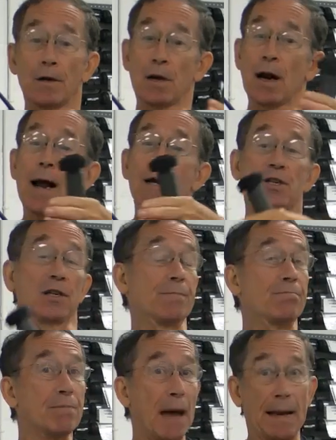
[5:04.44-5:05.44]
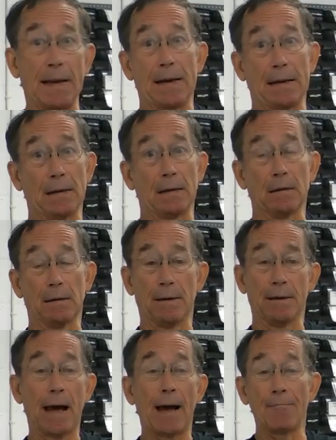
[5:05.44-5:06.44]
you're actually bending
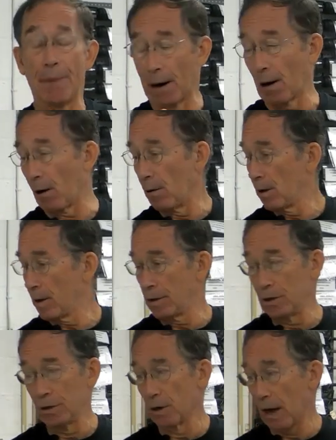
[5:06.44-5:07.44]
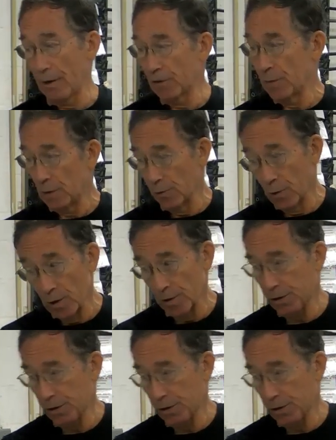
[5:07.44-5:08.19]
that barrel. And you don't have to be real